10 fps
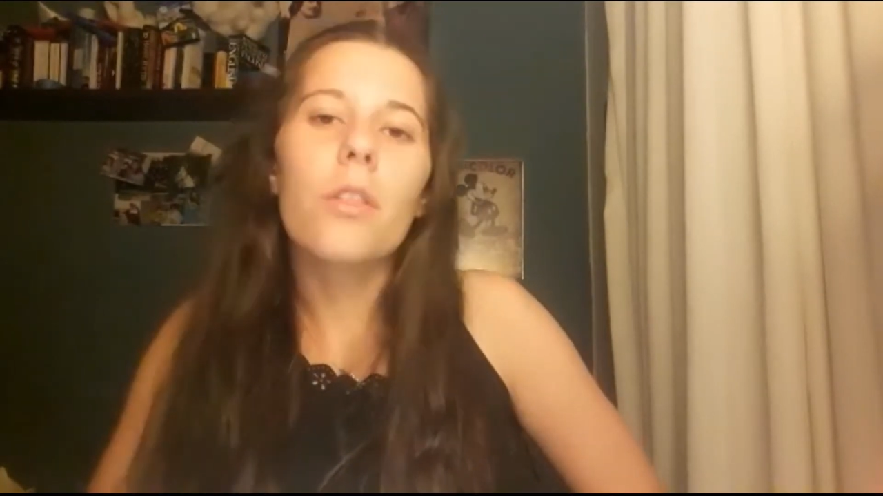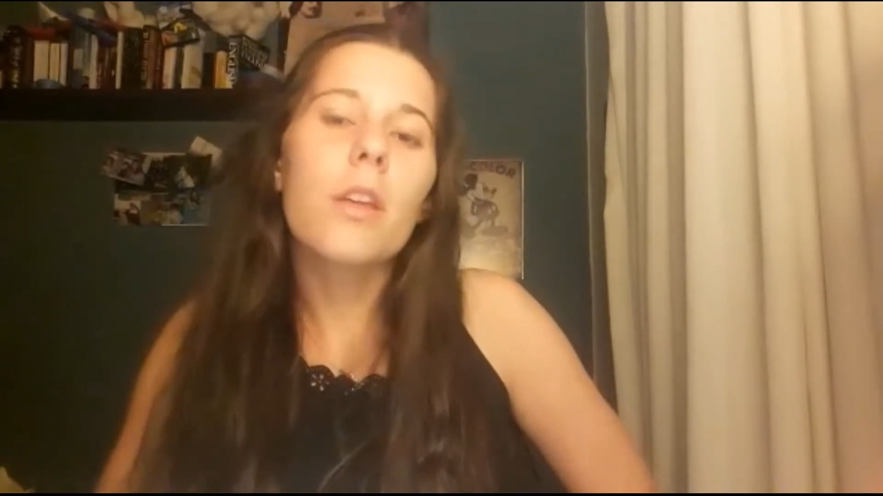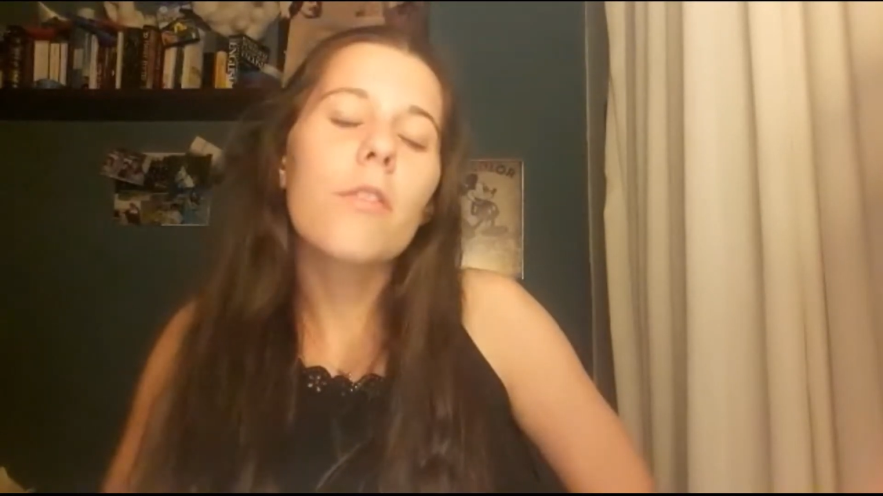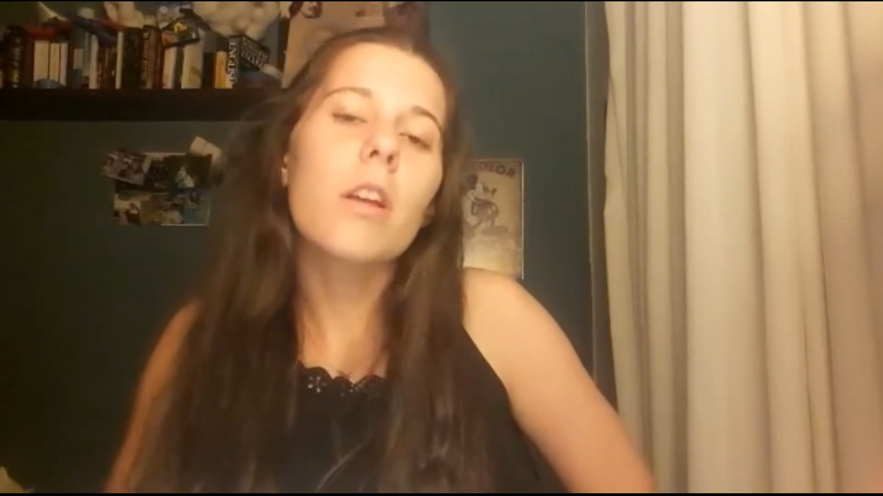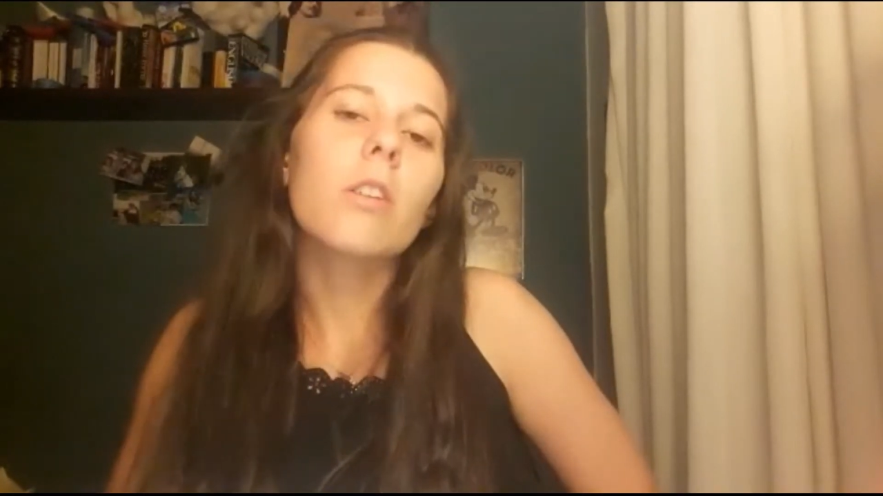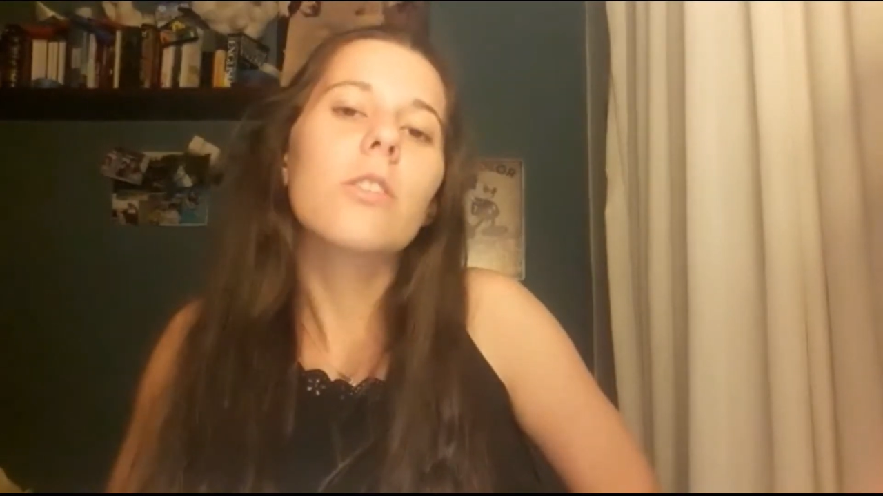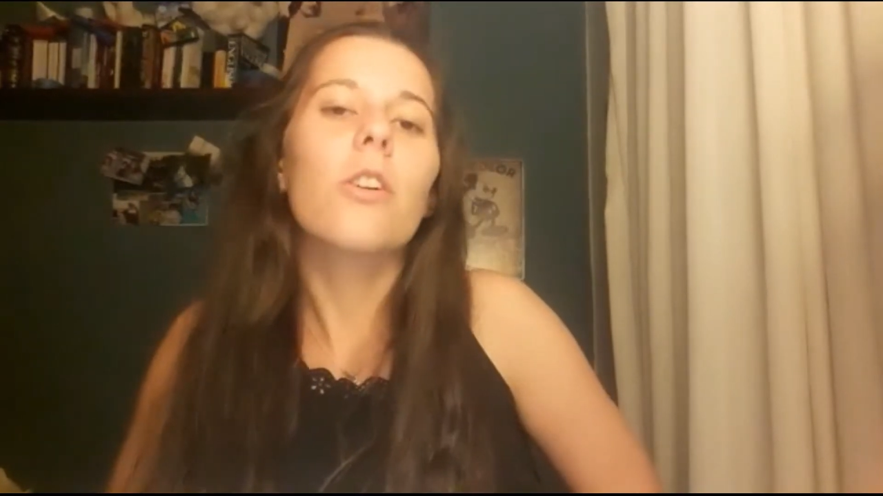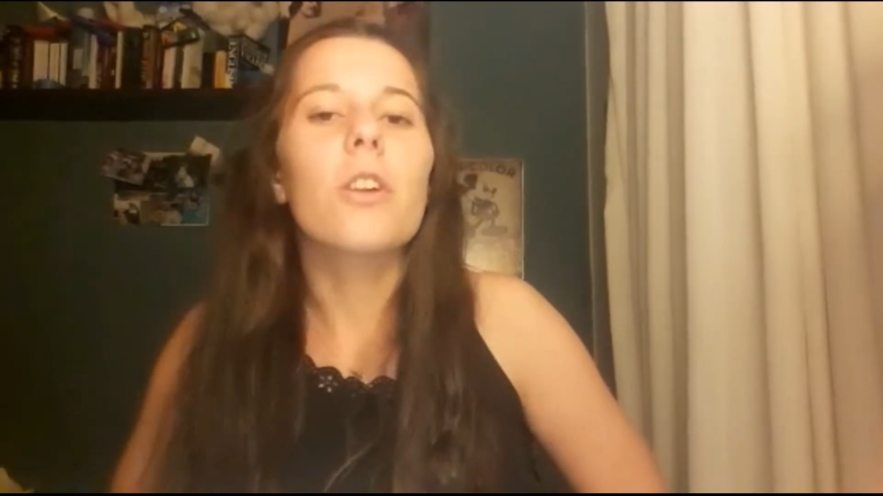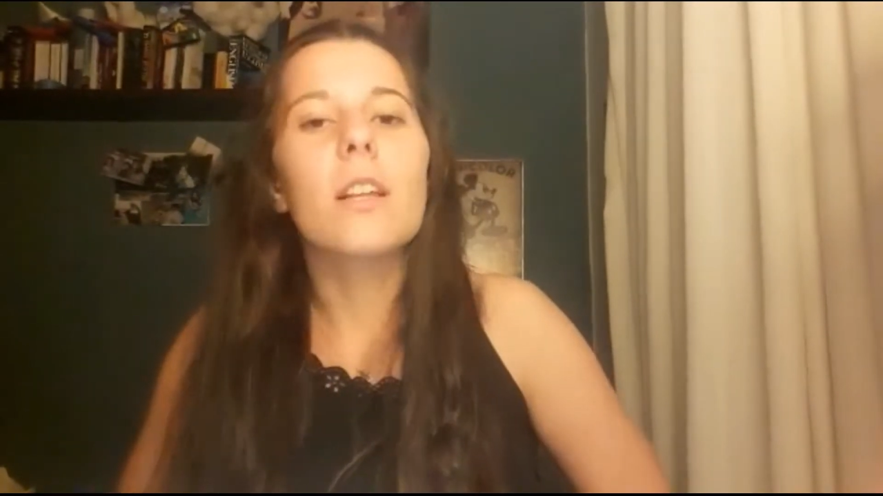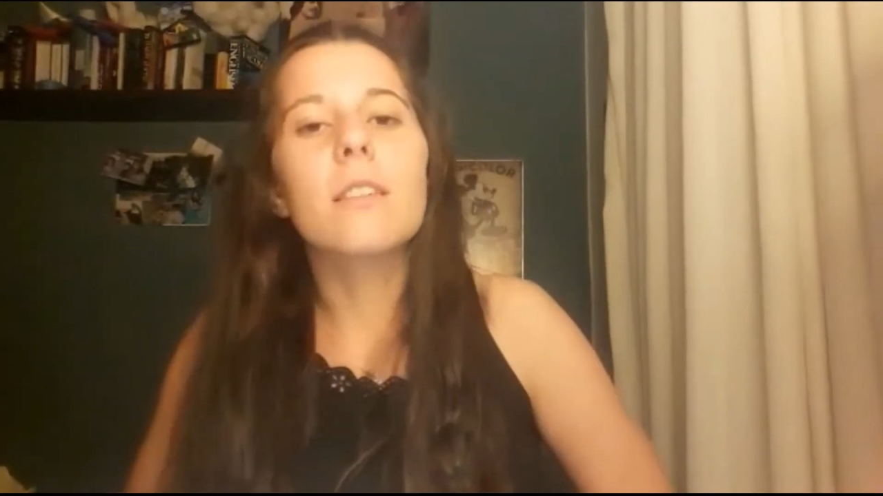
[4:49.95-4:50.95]
difficult
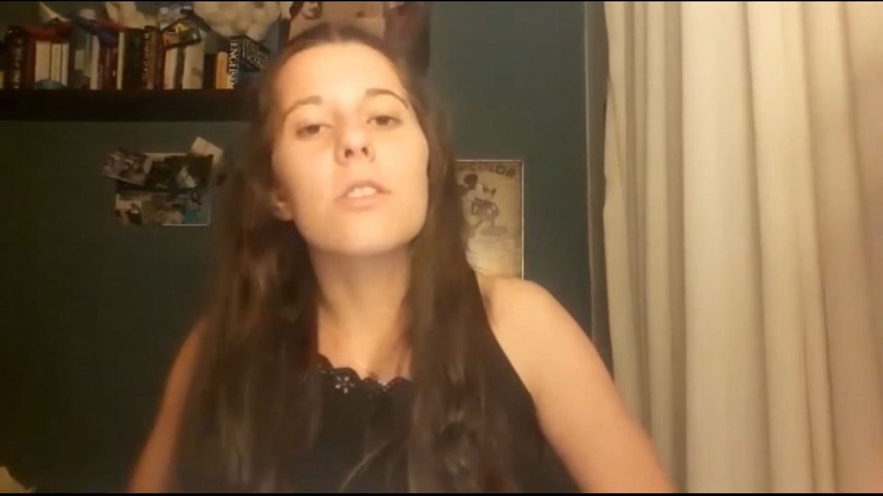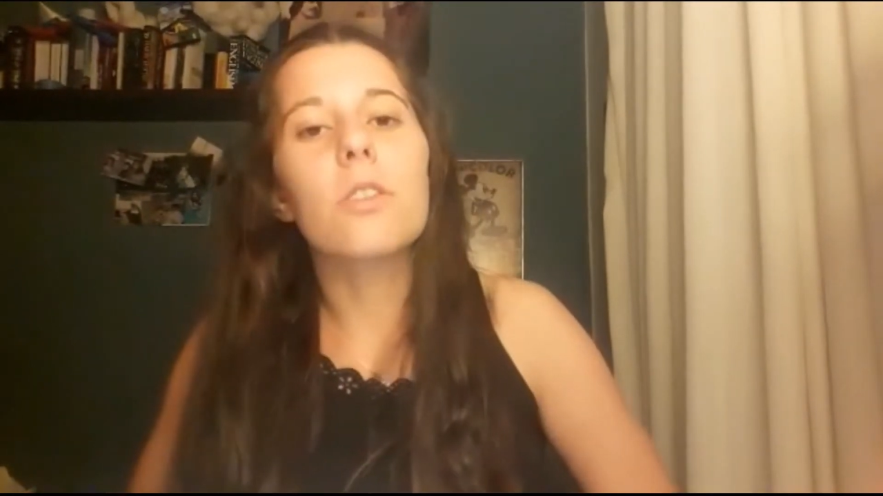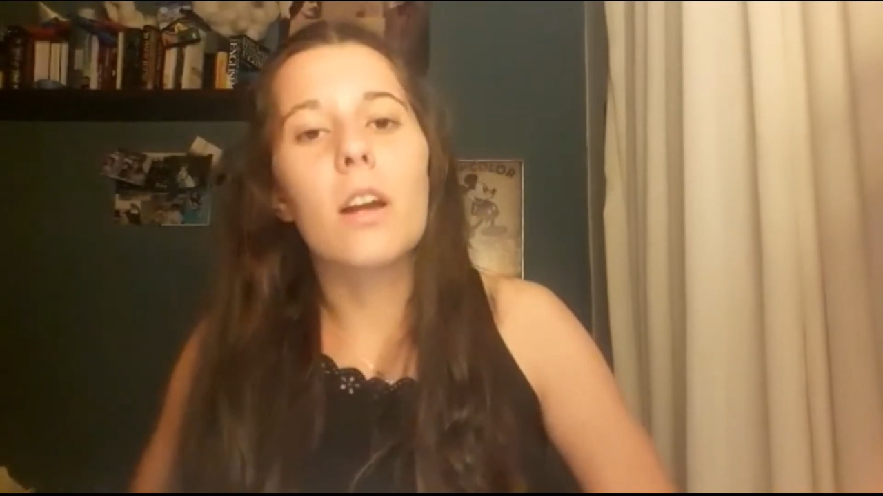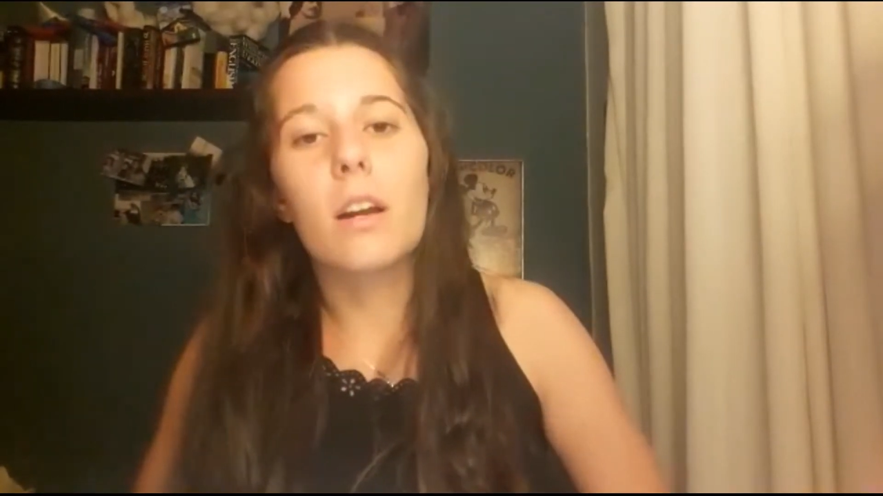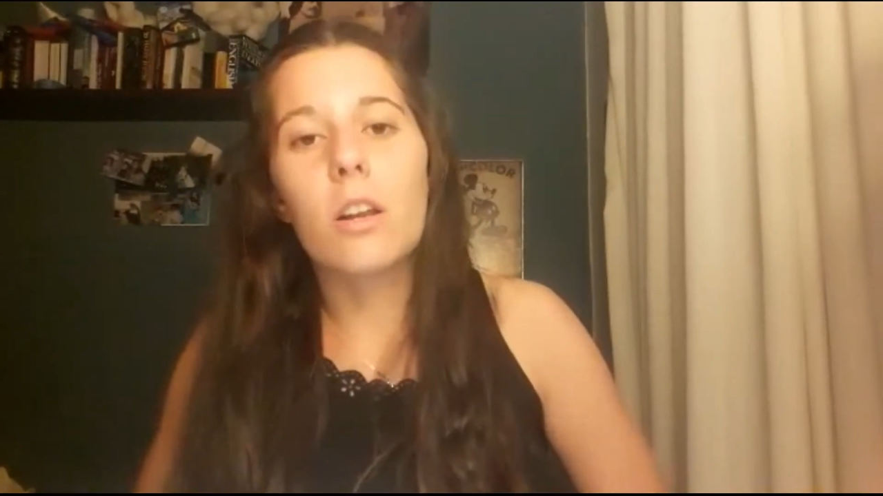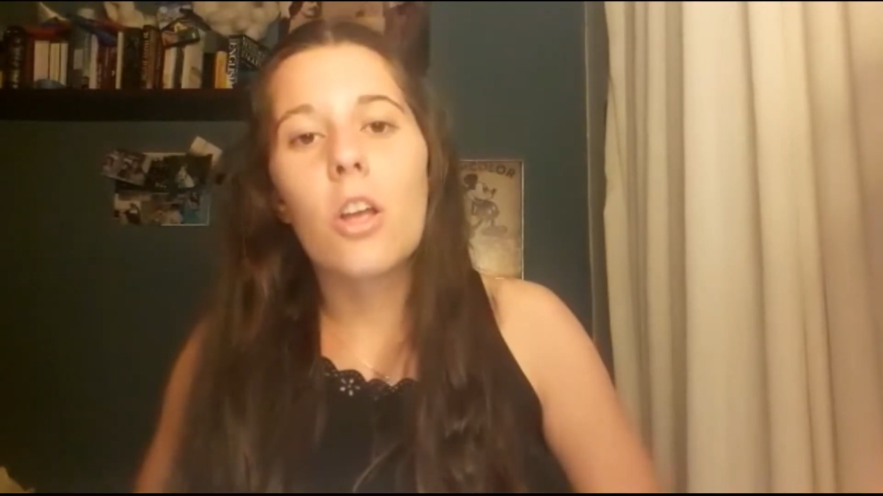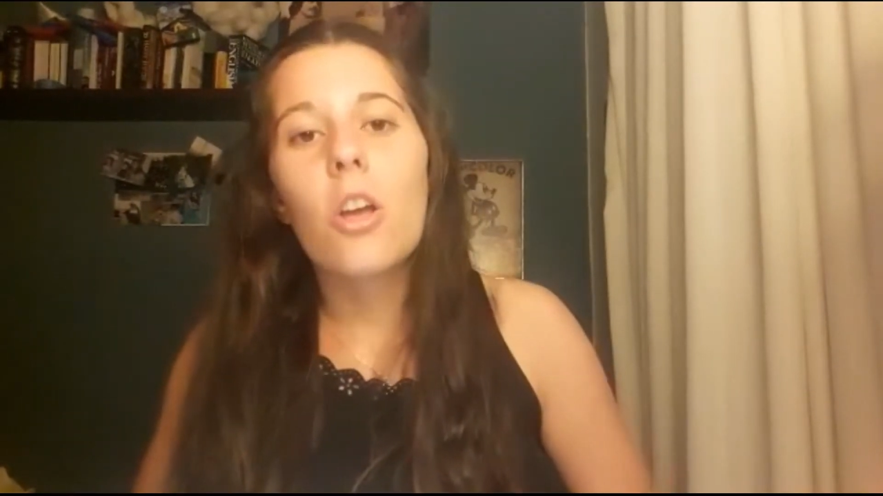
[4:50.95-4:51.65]
or easy to learn.